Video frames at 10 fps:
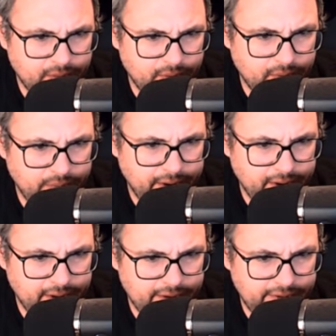where we
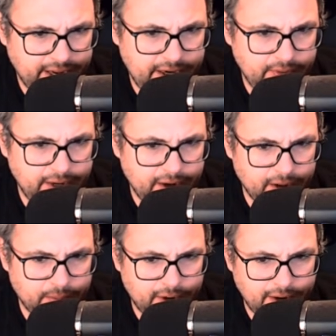are continuing
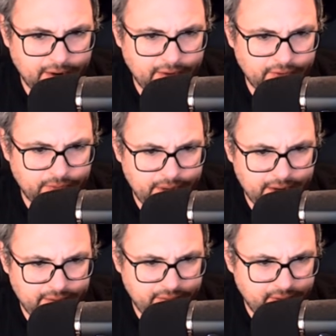our progress. We
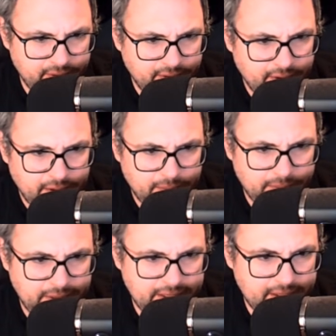have
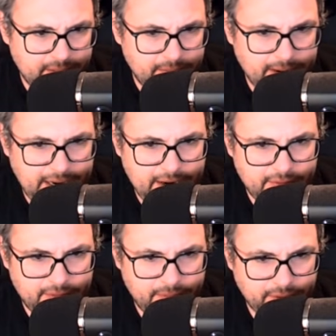completed many
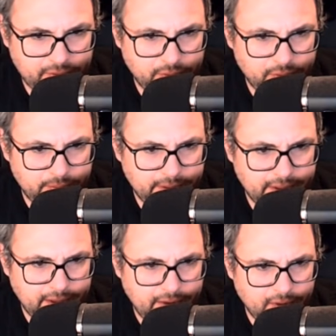of the puzzles, but
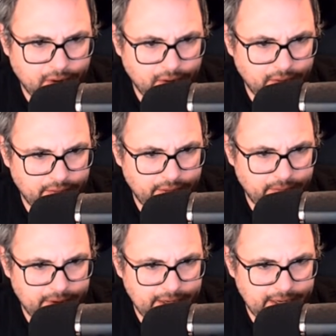not all of
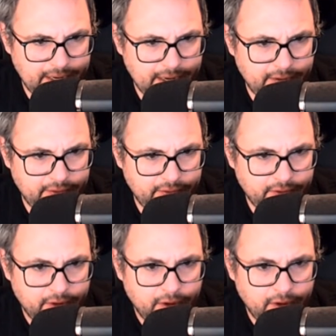them yet.